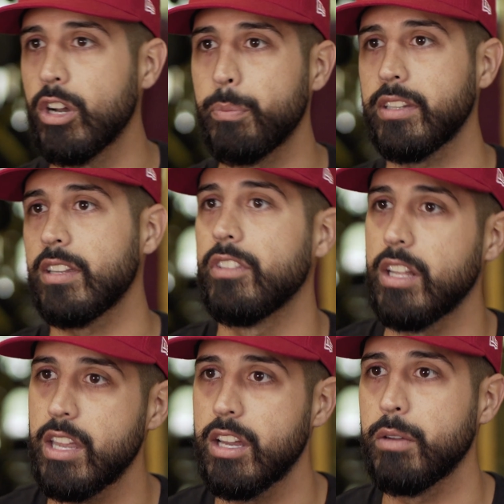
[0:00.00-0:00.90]
up at 7
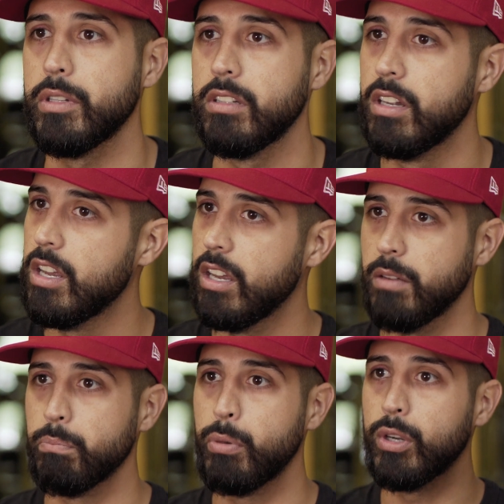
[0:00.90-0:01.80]
a.m.
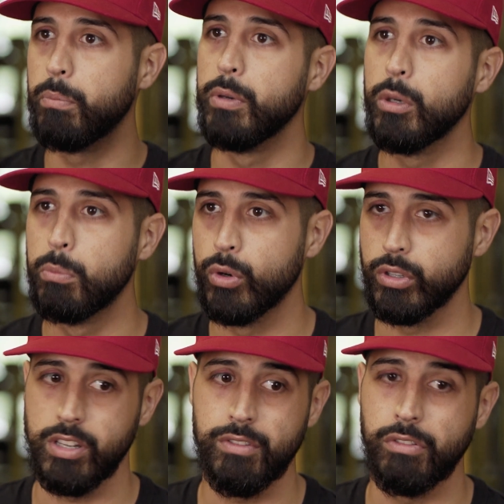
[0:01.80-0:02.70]
and put up
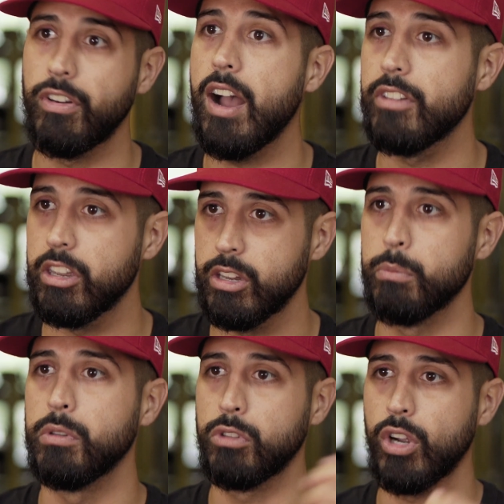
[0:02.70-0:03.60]
billboards, even 5
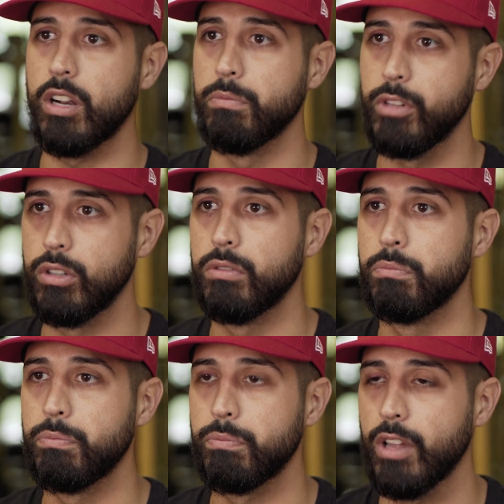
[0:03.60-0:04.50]
a.m. and try to, you know,
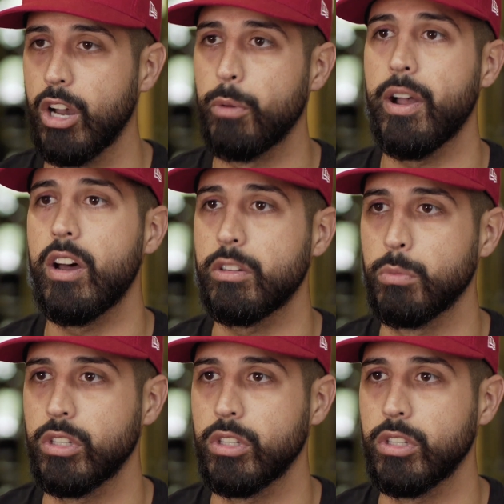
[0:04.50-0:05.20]
help out as